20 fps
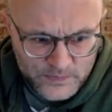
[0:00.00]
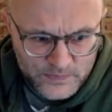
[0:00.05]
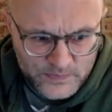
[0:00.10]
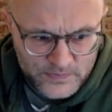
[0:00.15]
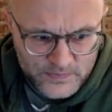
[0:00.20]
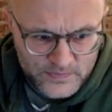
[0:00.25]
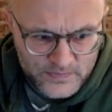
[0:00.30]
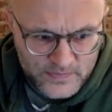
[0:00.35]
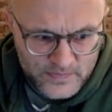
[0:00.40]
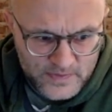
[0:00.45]

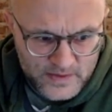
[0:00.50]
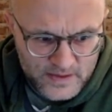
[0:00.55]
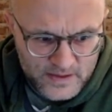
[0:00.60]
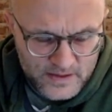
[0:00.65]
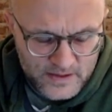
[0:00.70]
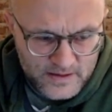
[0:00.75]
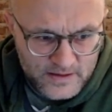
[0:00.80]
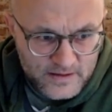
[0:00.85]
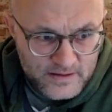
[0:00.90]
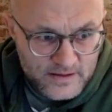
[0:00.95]

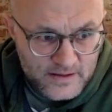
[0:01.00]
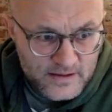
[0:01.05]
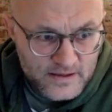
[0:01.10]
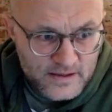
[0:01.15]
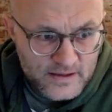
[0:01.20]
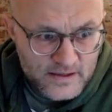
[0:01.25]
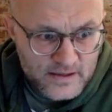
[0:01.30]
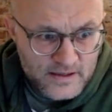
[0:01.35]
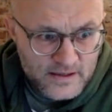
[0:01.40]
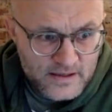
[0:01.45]

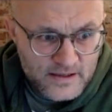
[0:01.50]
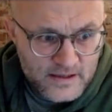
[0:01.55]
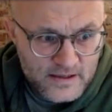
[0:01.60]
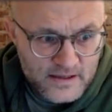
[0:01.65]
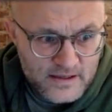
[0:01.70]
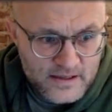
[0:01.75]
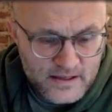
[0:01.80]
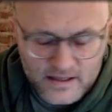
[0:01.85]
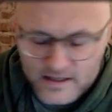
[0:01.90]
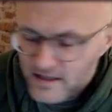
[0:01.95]

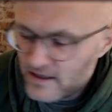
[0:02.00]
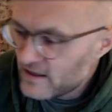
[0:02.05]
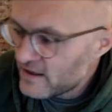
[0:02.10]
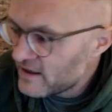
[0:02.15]
[no speech]